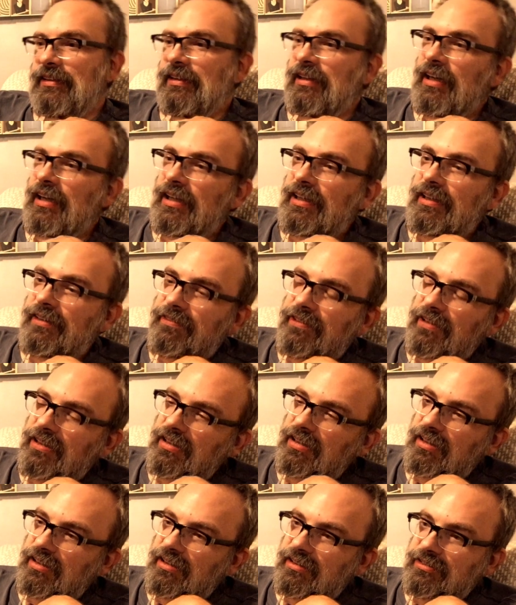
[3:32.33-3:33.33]
kind of
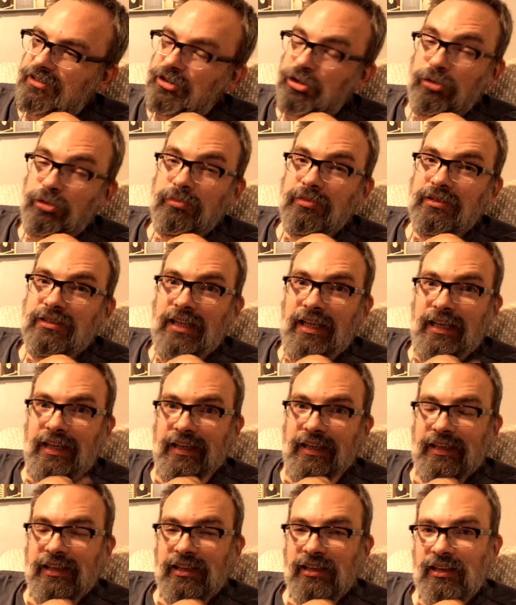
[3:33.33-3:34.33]

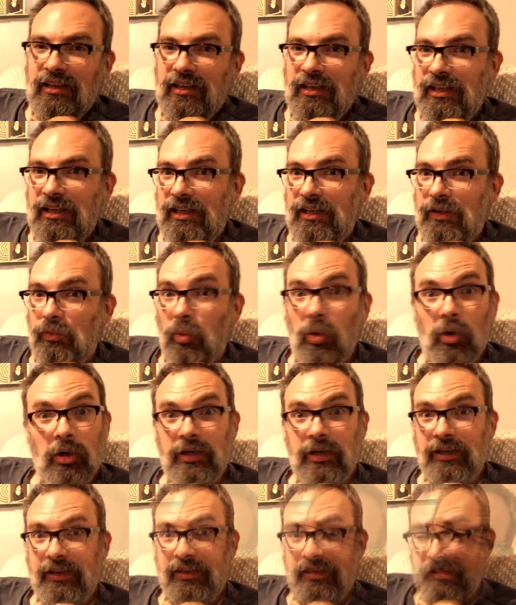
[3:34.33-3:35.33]
doomsday
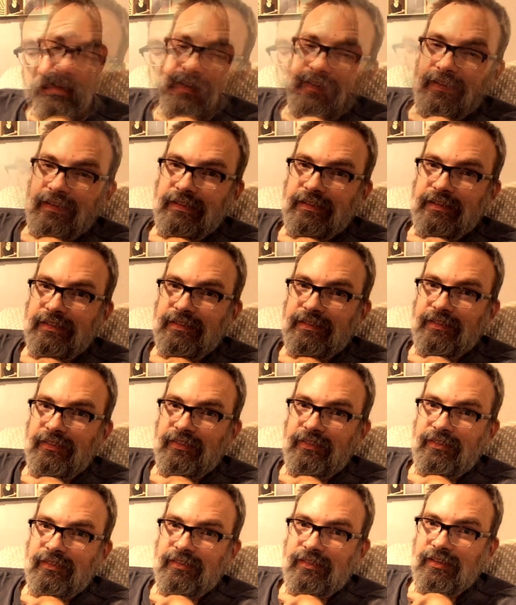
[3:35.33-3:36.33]
warning. I think this
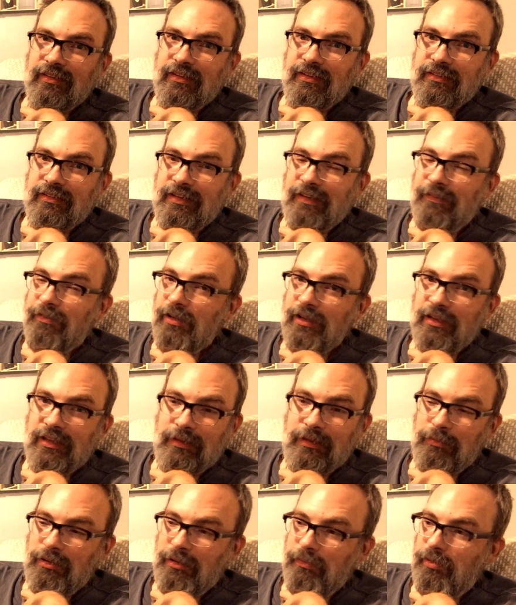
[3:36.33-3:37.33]
is definitely
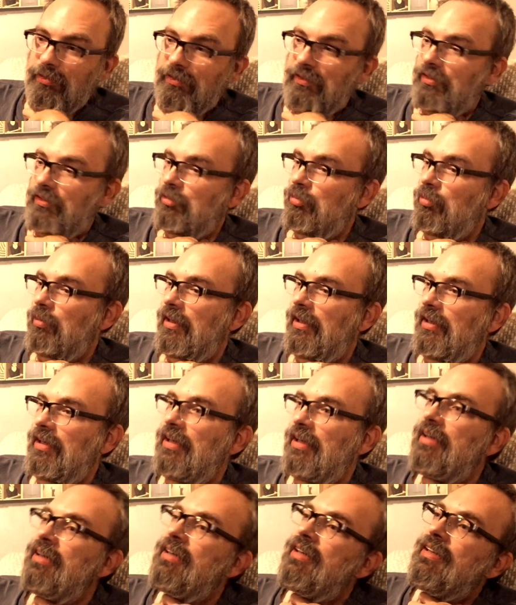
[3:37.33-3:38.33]
going to be a book that's
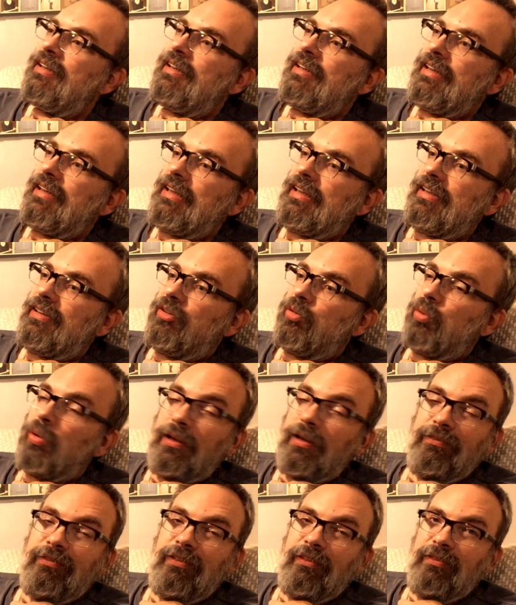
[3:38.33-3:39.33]
read in
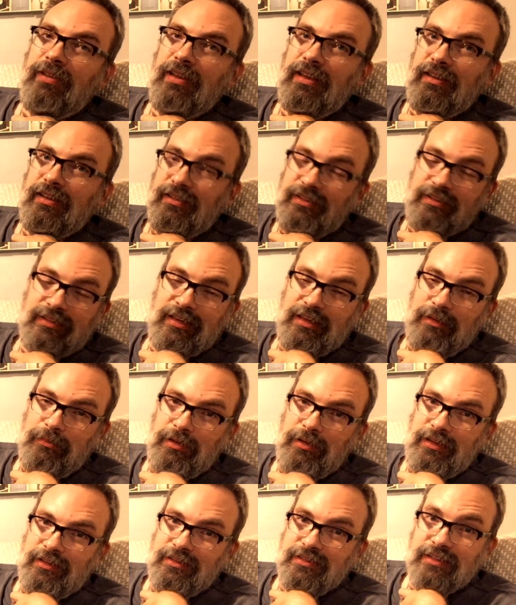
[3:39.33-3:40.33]
2050, and it's going to
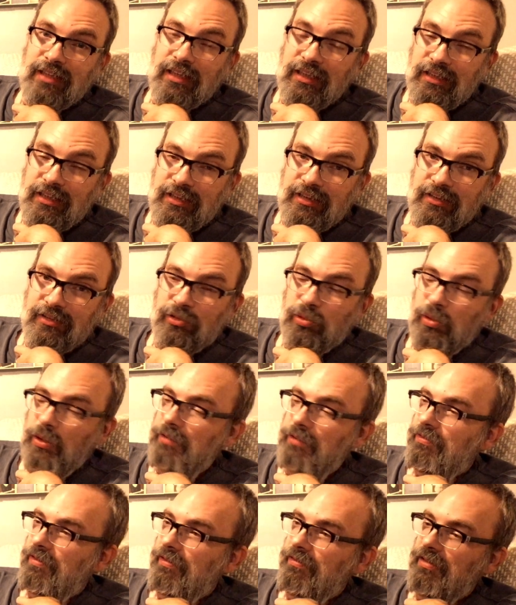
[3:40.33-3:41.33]
be studied in
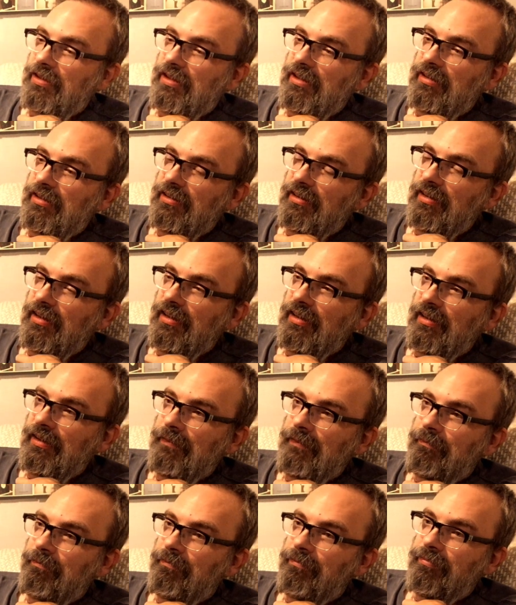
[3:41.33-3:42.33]
2050.
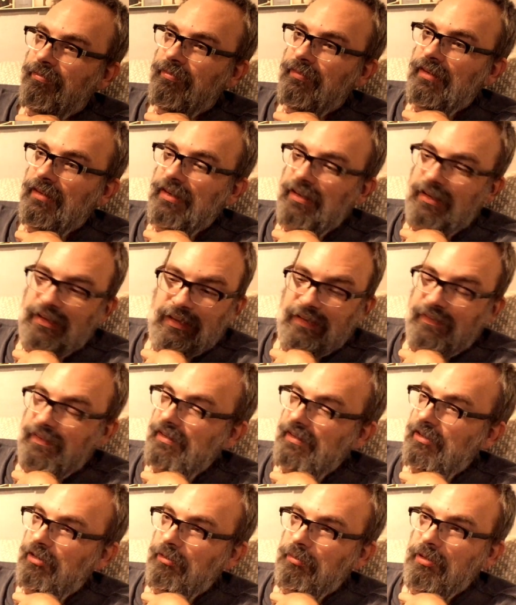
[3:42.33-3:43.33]
And I
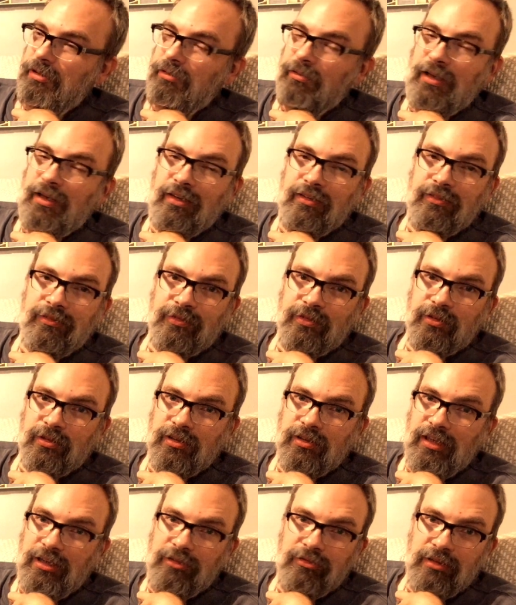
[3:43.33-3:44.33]
think it'll be around
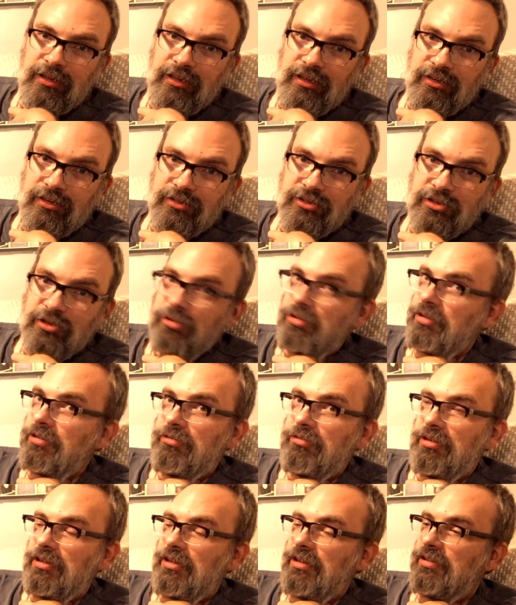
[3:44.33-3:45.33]
for 100 years,
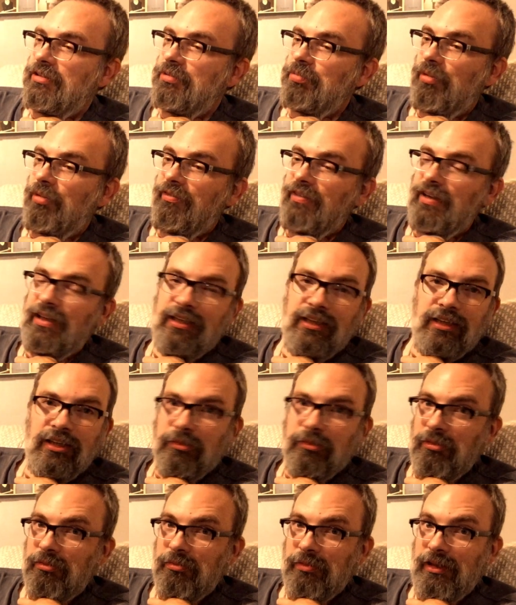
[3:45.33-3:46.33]
200 years, provided
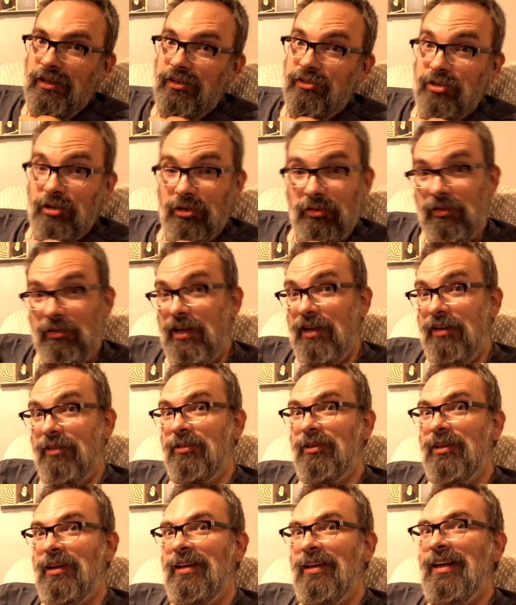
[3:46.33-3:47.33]
human beings are
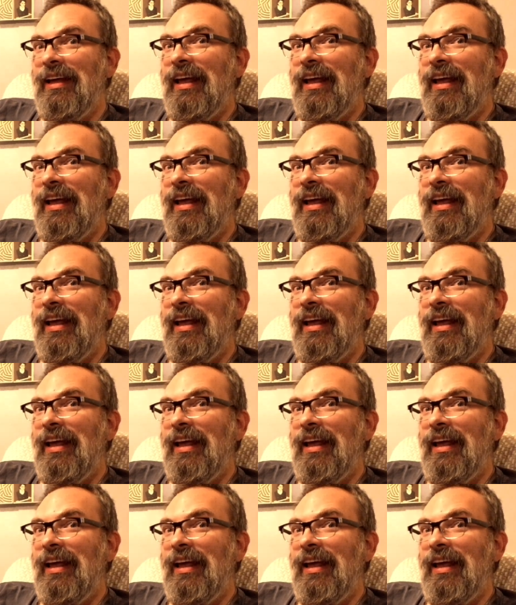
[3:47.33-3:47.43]
around